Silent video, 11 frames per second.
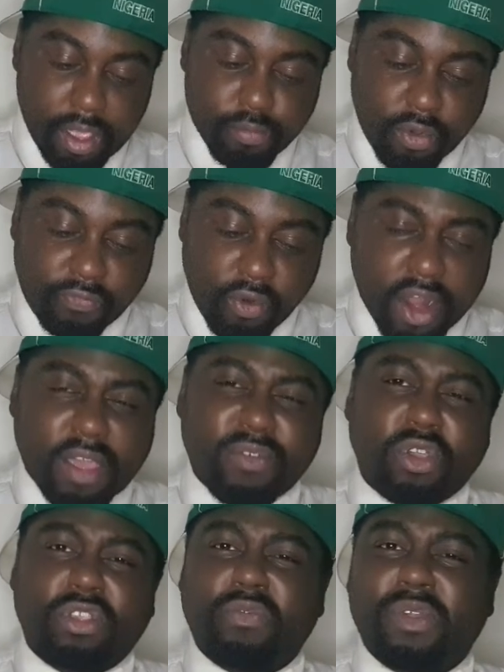before I never
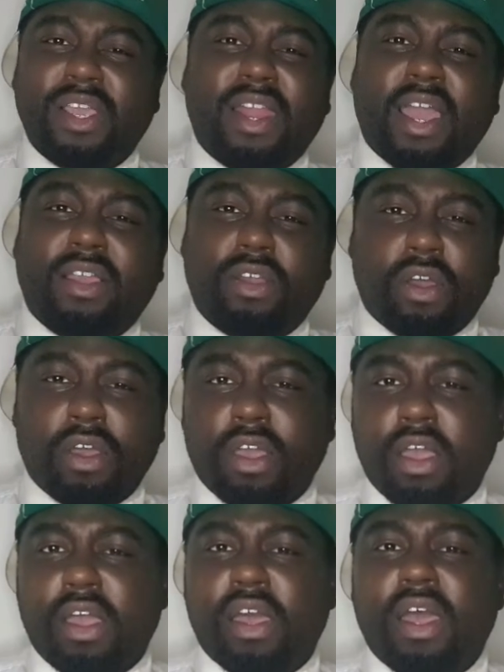used to really like
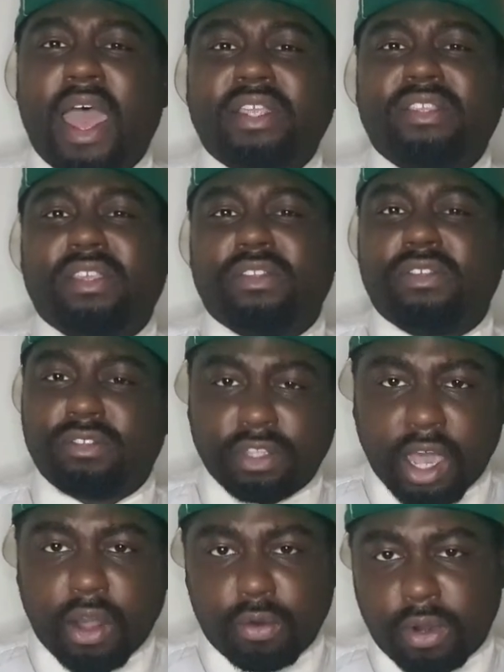her acting
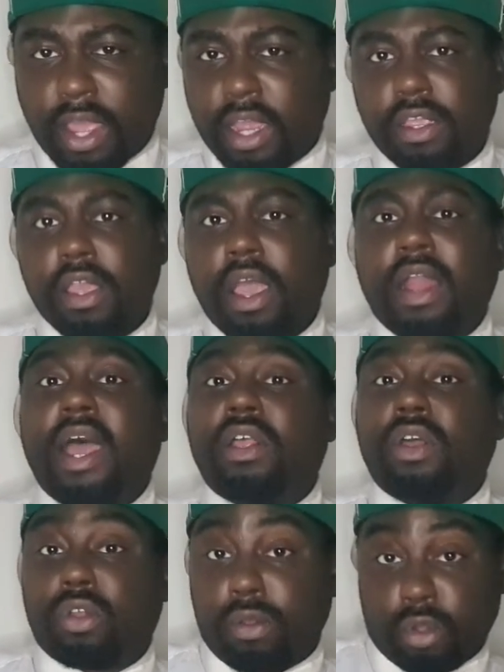style. Like, I like
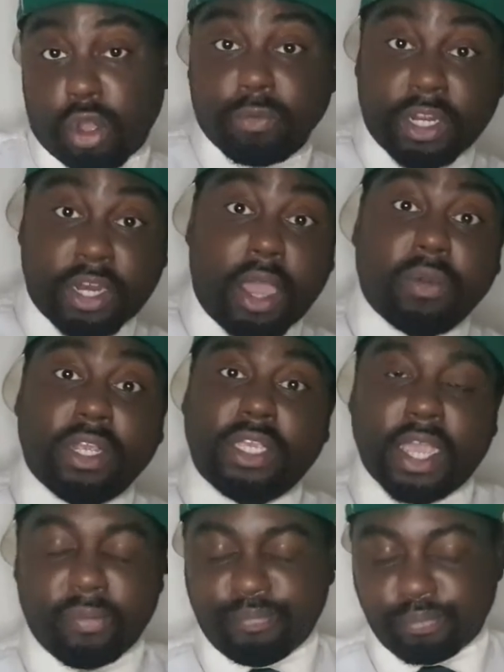her comedy now and
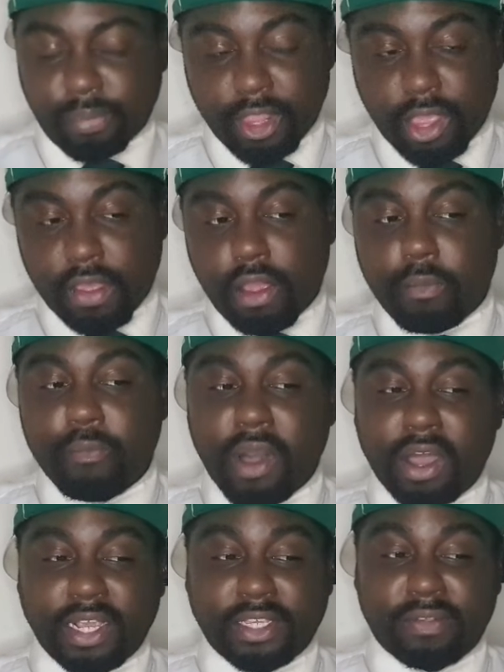again.
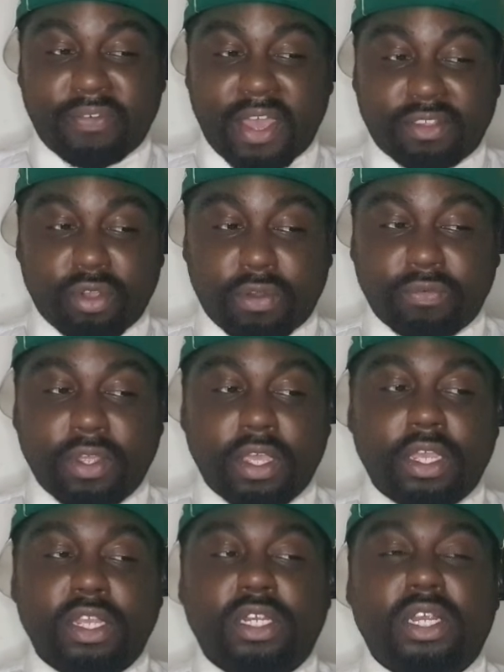But it's the fact of
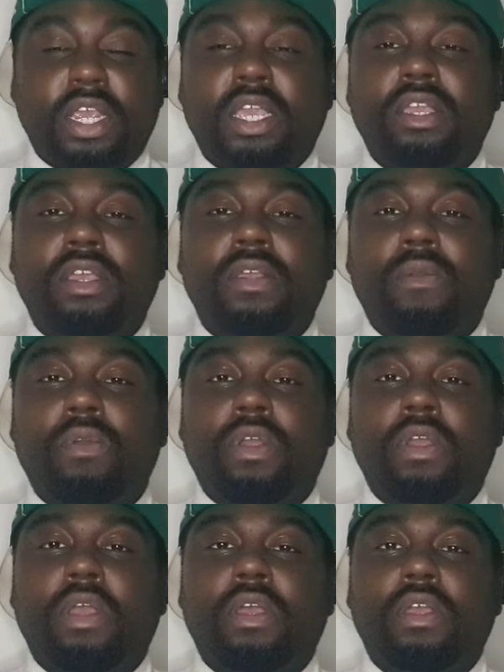she
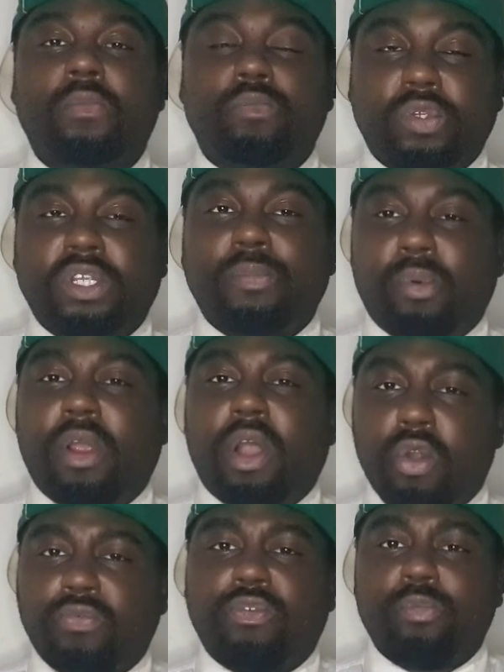brought it
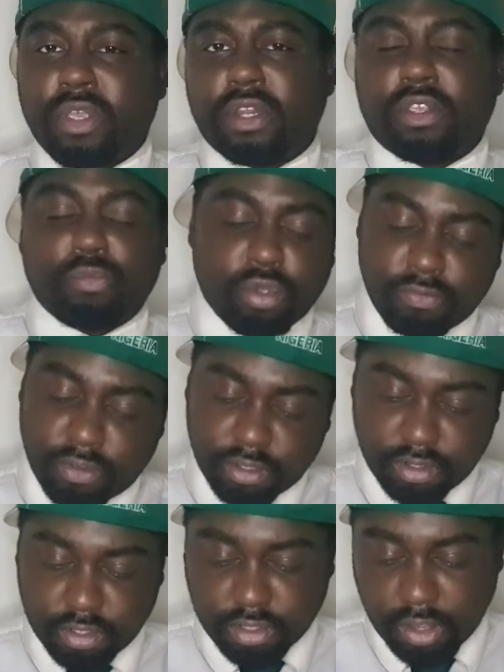home for me in this movie.
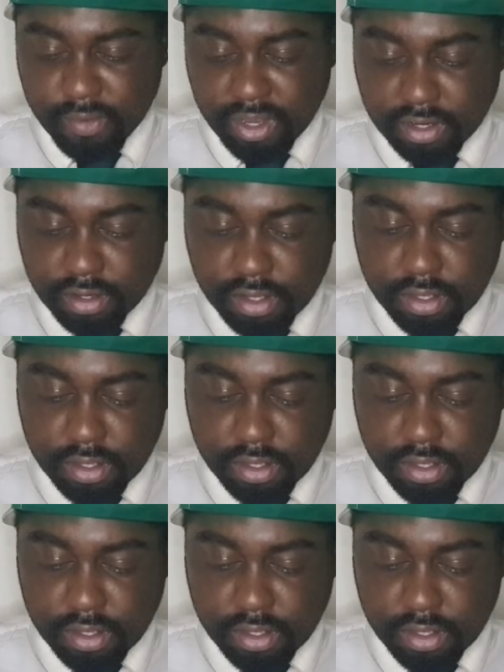You know what I mean?